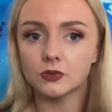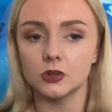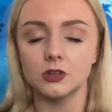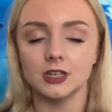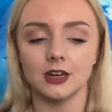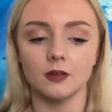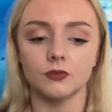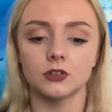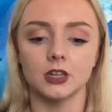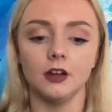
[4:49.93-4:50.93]
with you standing up for
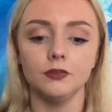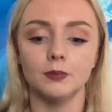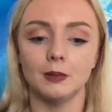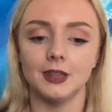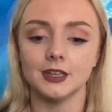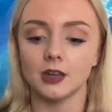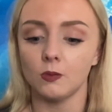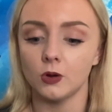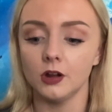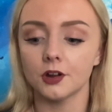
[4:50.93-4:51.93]
yourself, maybe that's at
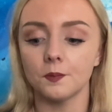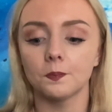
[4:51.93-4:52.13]
work.